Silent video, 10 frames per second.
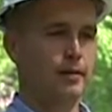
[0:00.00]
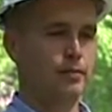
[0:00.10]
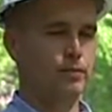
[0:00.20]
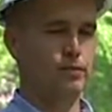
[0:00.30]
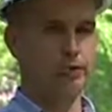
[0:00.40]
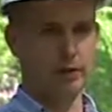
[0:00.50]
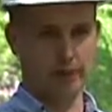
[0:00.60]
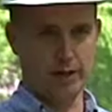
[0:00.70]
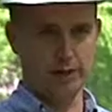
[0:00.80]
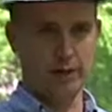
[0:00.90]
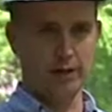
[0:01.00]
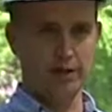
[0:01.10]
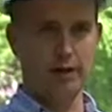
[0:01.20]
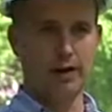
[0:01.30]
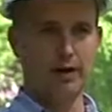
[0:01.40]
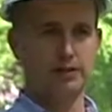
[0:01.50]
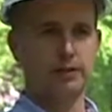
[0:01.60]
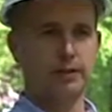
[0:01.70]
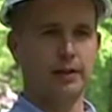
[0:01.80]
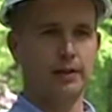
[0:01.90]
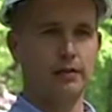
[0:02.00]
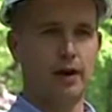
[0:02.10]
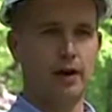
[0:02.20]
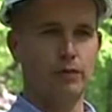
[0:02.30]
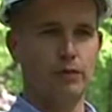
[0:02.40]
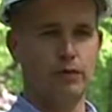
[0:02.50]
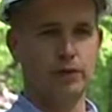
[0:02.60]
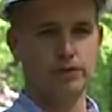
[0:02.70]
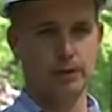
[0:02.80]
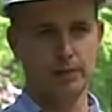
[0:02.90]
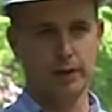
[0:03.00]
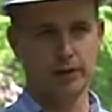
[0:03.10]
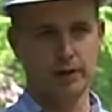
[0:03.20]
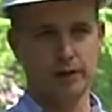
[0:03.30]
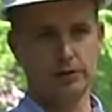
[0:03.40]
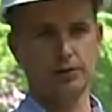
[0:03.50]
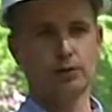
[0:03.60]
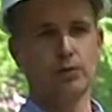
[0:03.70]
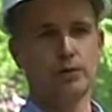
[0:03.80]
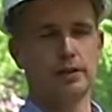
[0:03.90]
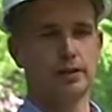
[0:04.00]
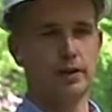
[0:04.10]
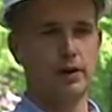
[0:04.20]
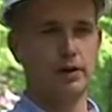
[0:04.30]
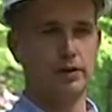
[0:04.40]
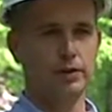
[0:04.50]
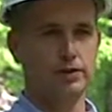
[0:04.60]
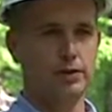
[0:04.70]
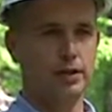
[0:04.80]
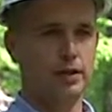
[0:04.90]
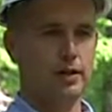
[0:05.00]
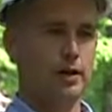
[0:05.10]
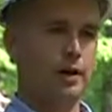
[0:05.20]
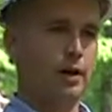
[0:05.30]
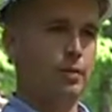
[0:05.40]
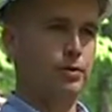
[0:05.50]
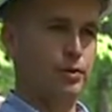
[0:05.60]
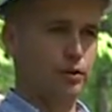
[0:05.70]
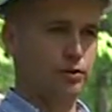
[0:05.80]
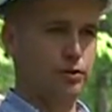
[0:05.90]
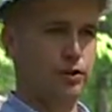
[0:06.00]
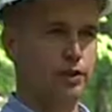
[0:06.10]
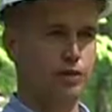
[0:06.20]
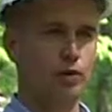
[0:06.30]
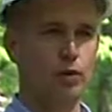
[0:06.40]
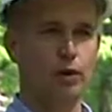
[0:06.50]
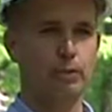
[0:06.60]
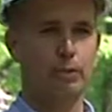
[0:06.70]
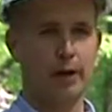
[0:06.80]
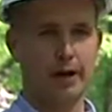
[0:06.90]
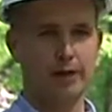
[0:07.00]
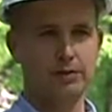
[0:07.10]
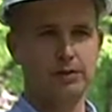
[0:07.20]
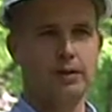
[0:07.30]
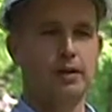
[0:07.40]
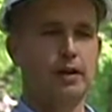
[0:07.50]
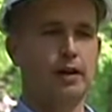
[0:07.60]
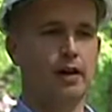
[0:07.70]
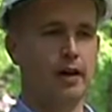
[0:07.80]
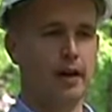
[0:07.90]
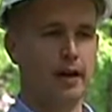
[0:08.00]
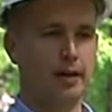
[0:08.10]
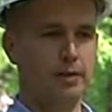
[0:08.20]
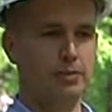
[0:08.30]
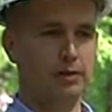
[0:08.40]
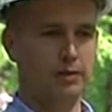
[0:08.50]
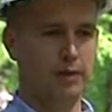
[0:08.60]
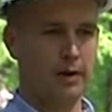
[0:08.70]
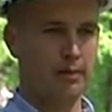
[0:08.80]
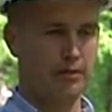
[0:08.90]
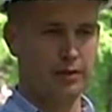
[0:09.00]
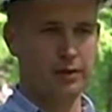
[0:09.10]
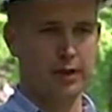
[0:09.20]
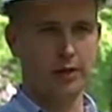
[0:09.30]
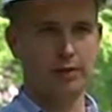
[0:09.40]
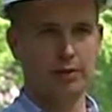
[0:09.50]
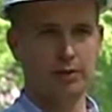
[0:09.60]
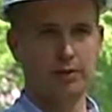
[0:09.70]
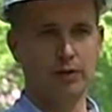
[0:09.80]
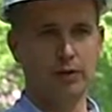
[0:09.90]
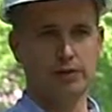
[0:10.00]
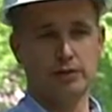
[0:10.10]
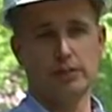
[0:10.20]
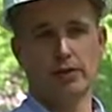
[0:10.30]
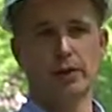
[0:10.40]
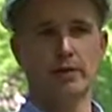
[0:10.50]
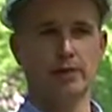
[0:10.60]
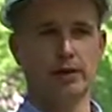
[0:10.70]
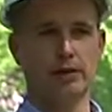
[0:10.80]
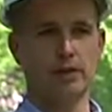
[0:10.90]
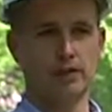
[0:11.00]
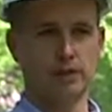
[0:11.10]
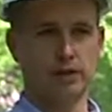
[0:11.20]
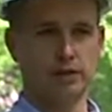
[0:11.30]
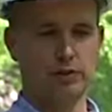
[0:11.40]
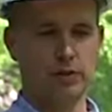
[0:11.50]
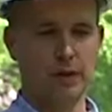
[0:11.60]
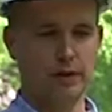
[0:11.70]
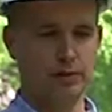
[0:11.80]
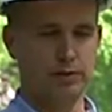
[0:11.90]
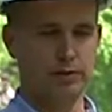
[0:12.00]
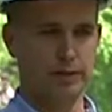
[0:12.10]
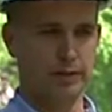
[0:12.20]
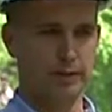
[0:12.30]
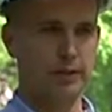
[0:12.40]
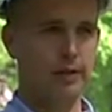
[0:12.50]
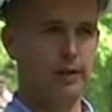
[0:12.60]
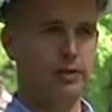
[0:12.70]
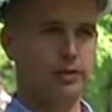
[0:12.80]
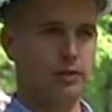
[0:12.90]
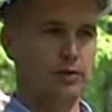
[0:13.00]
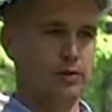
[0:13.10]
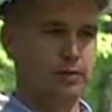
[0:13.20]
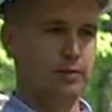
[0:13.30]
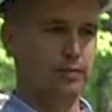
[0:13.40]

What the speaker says: the general contractor, us, to get involved with our subcontractor so we can get all this potential additional work priced and present that to the university so they can make their decision on how to proceed. So it's a